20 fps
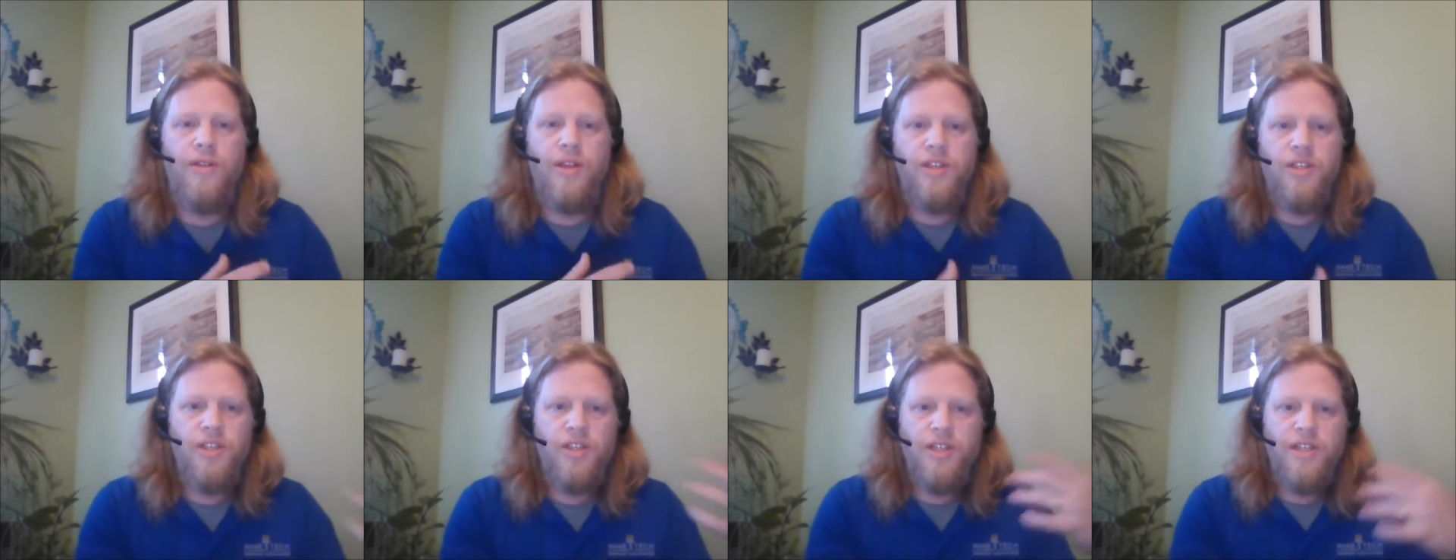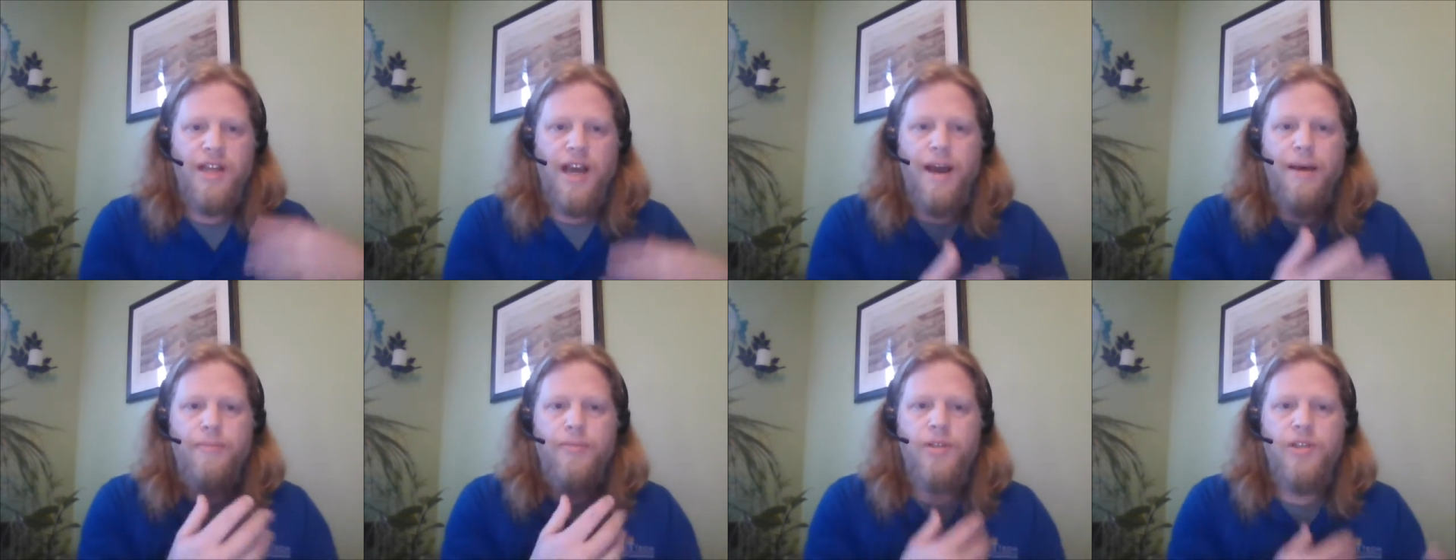This
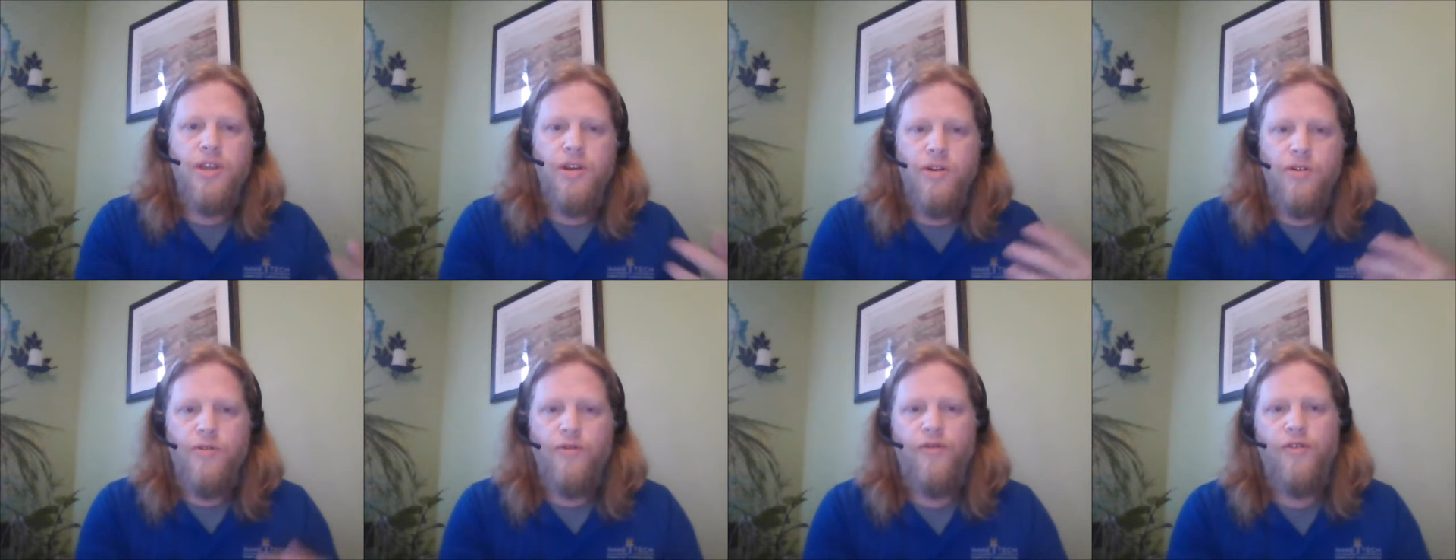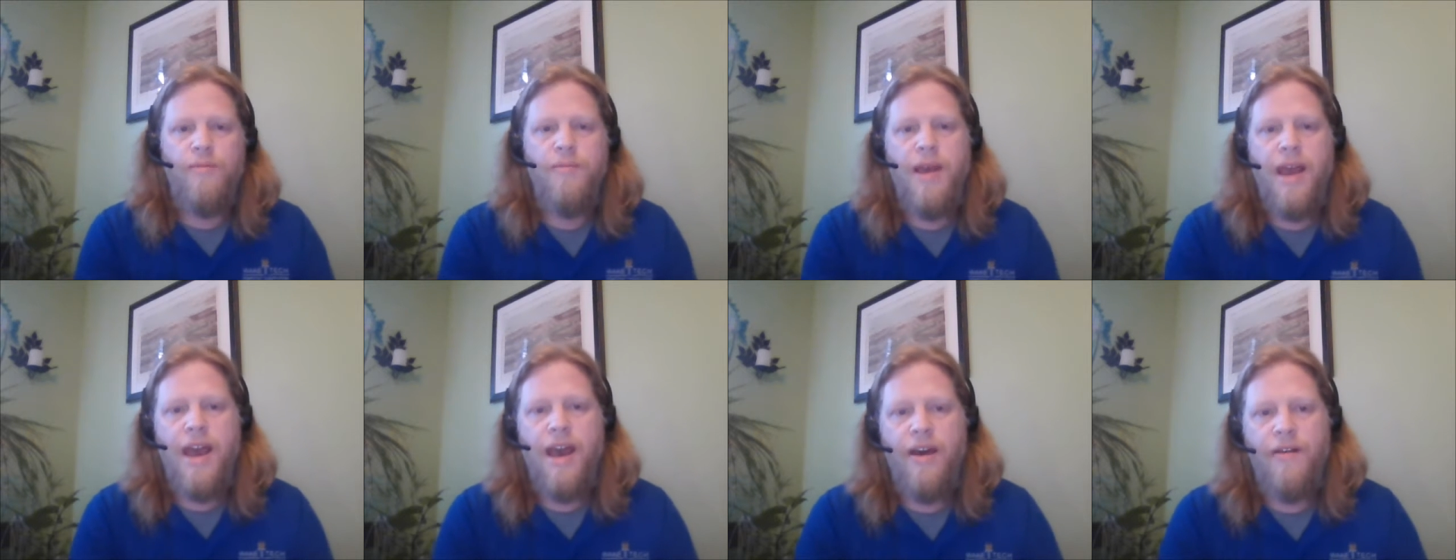stops you from
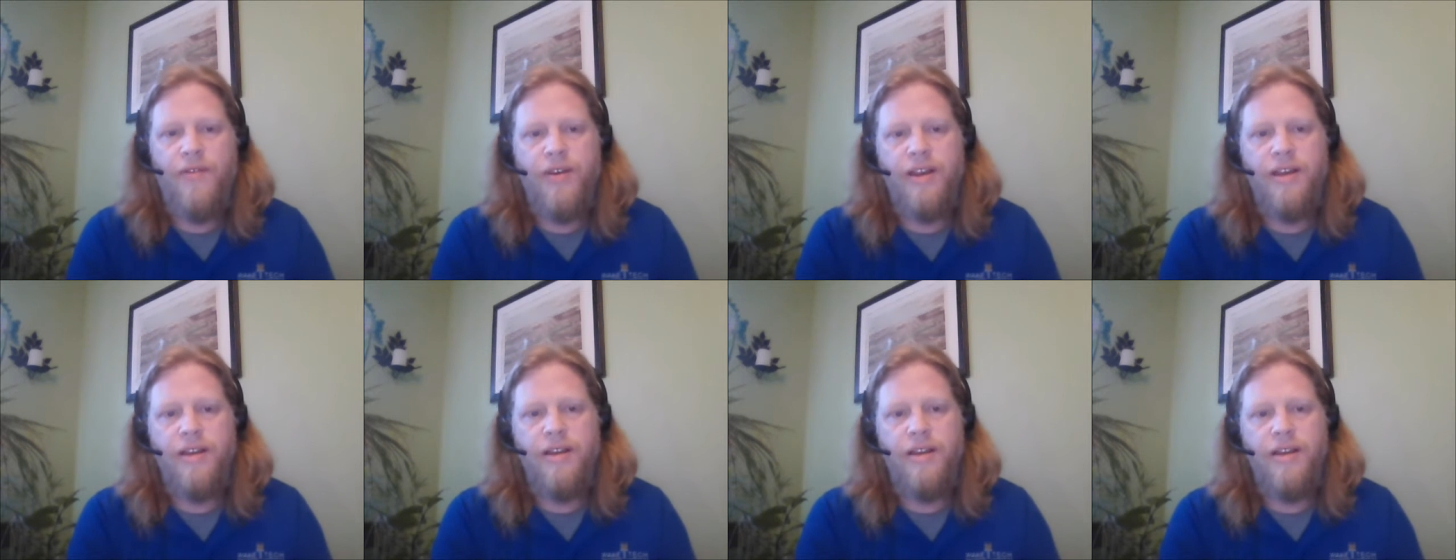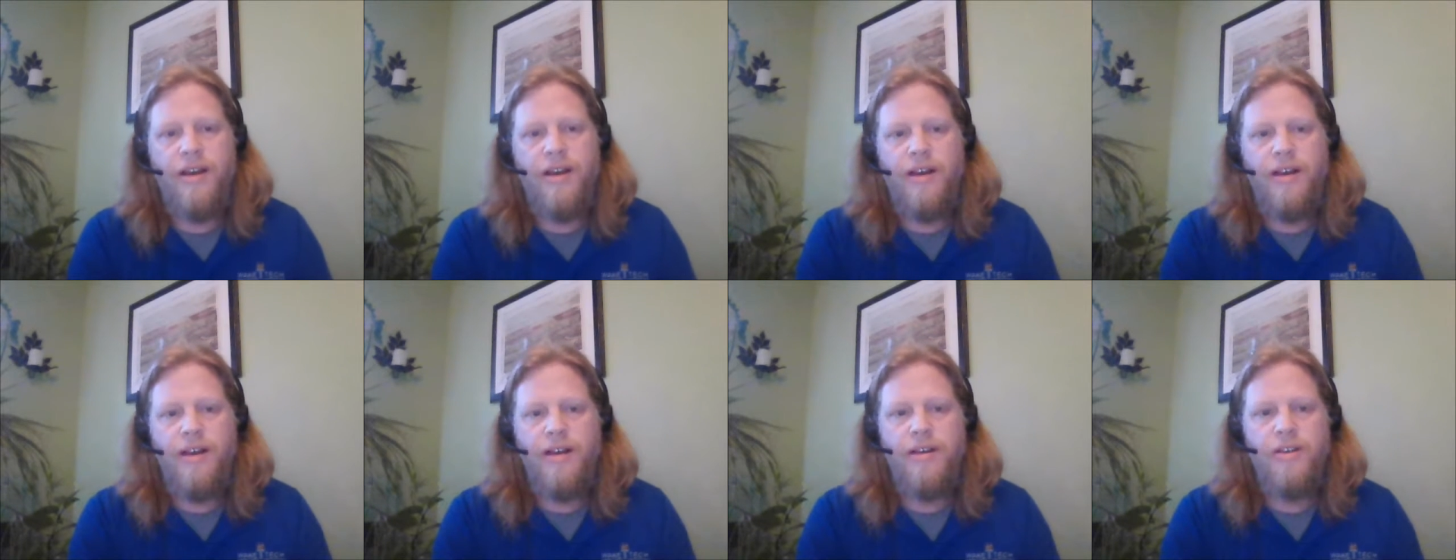having
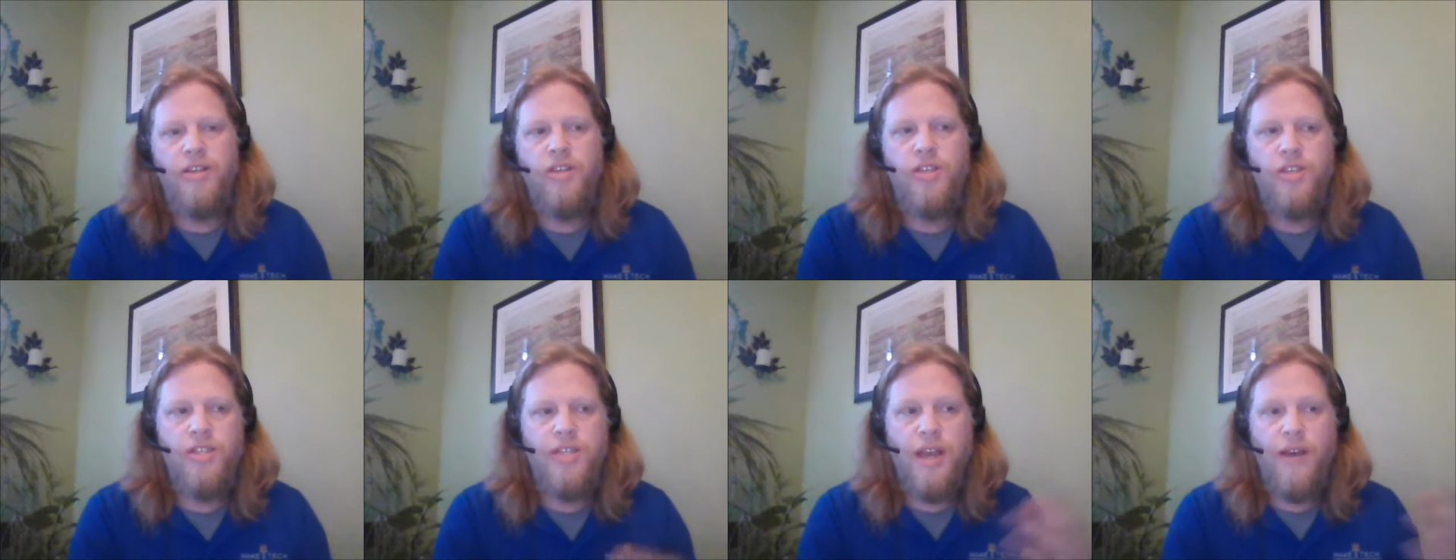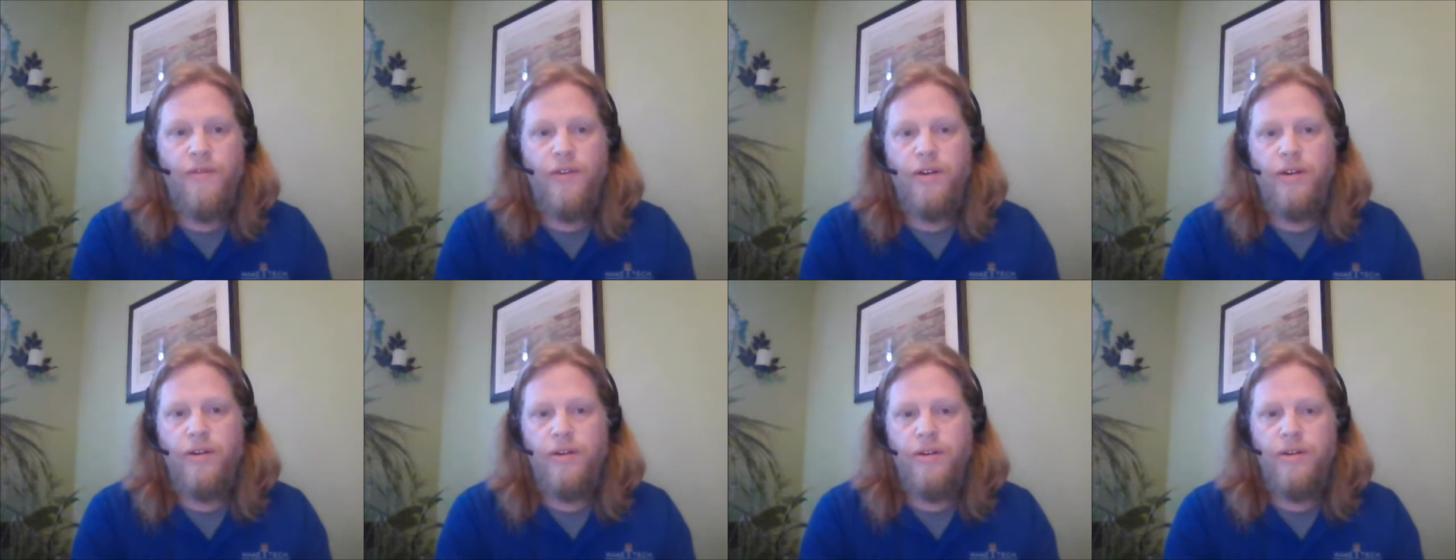uh,
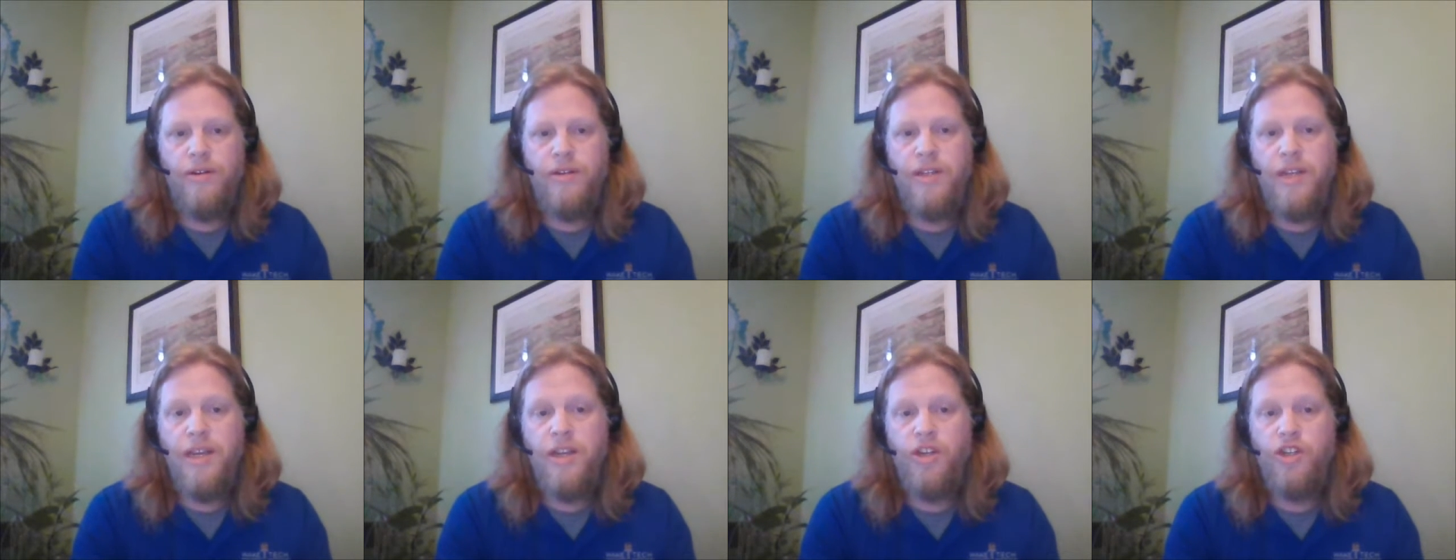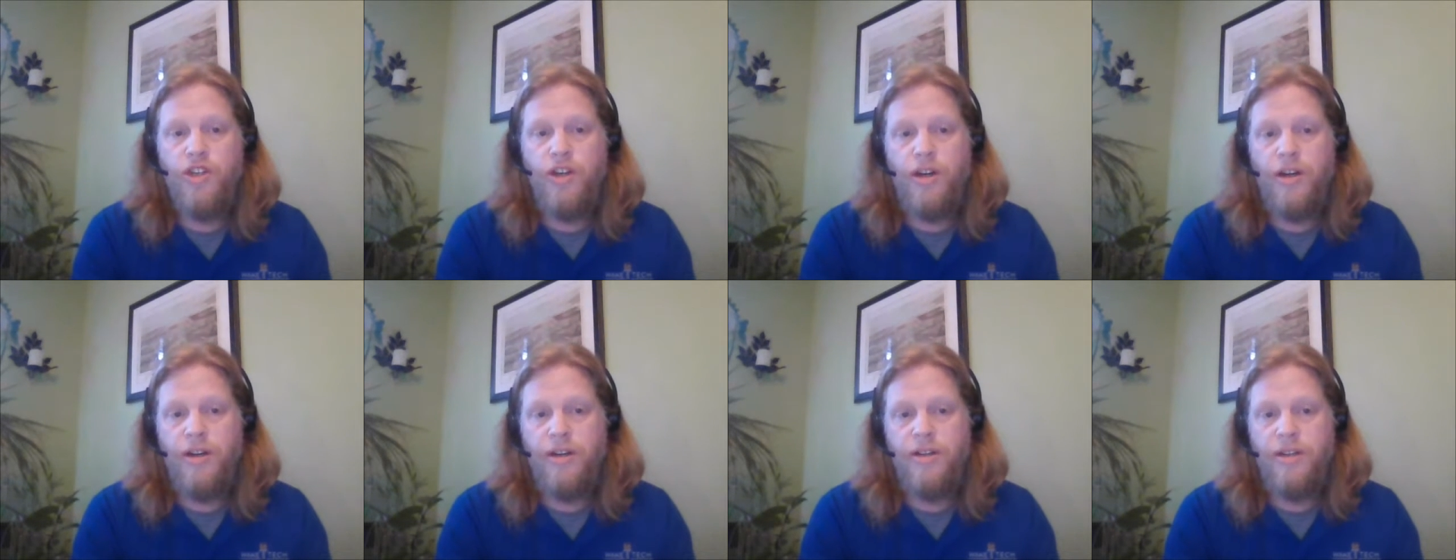seven t
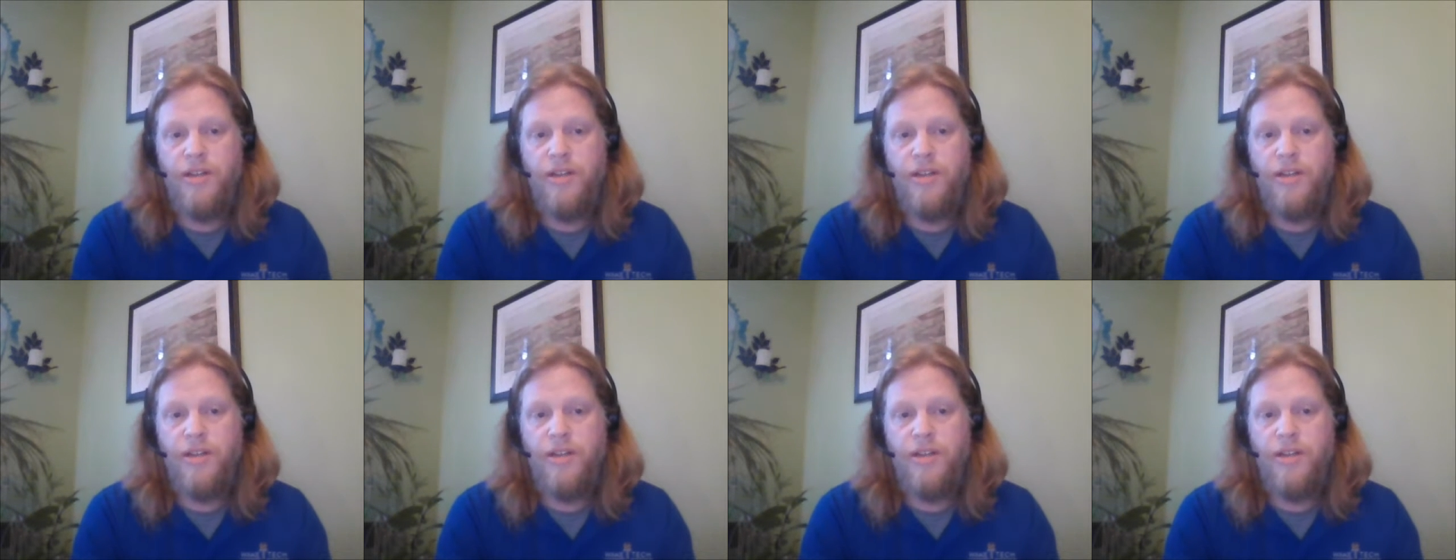shirt